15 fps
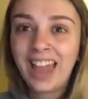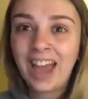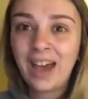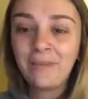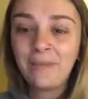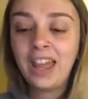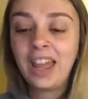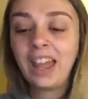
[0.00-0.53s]

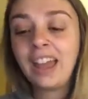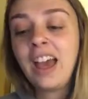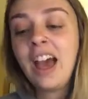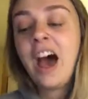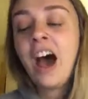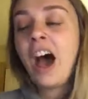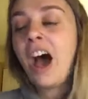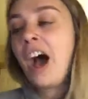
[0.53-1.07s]
happening.
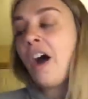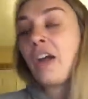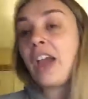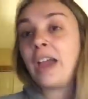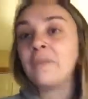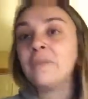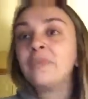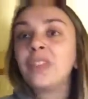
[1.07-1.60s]
Yeah.
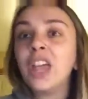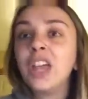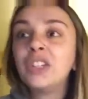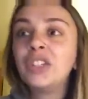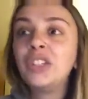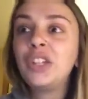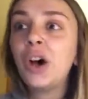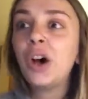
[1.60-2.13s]
Okay.
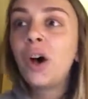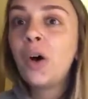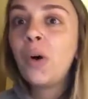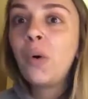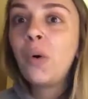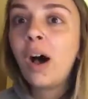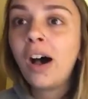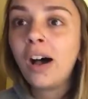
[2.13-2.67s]

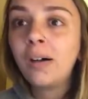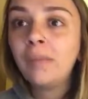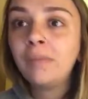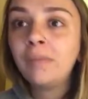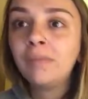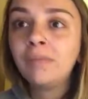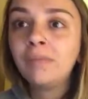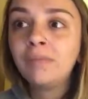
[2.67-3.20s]
So
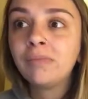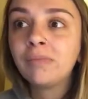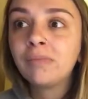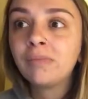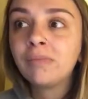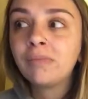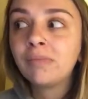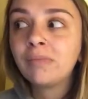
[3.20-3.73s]

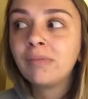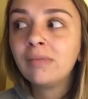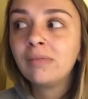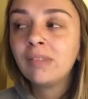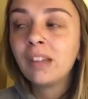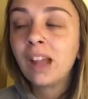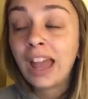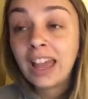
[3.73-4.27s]

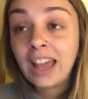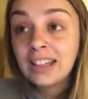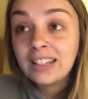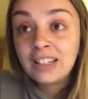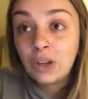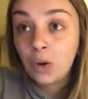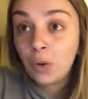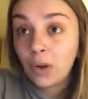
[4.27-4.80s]
I guess
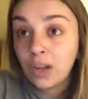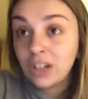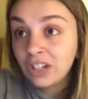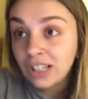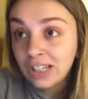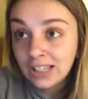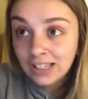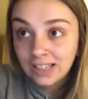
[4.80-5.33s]
no
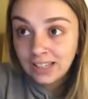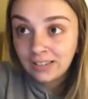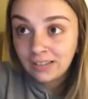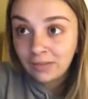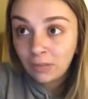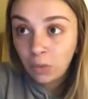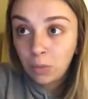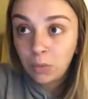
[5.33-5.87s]
questions.
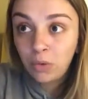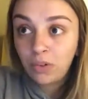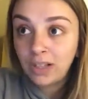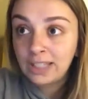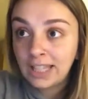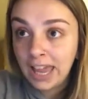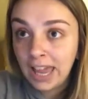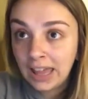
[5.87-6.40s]
We'll move on
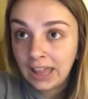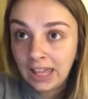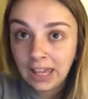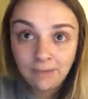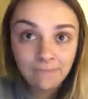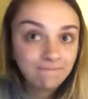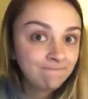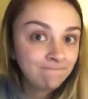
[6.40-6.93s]
to Haley.
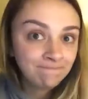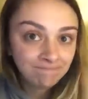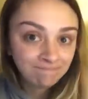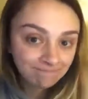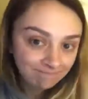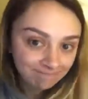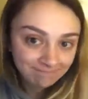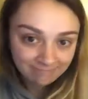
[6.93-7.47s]

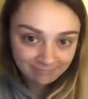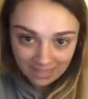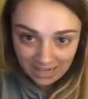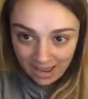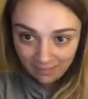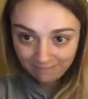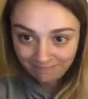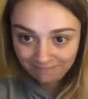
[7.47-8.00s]

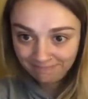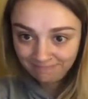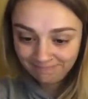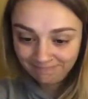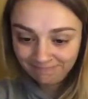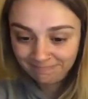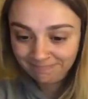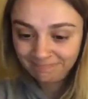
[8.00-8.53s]
Yeah.
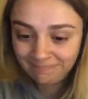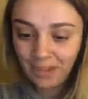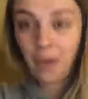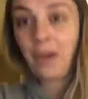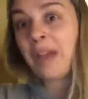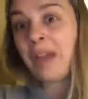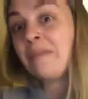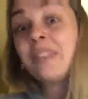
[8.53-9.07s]

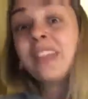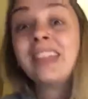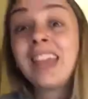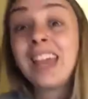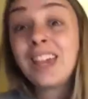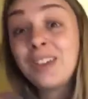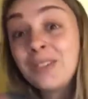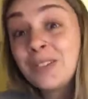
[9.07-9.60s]
Okay.
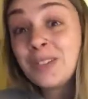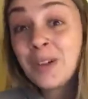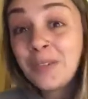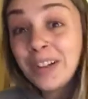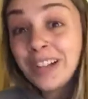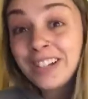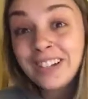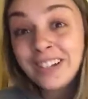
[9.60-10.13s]
Thank you so
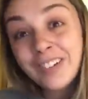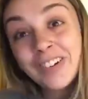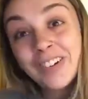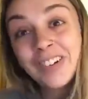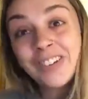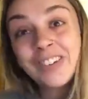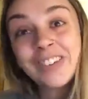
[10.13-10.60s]
much, Nicole.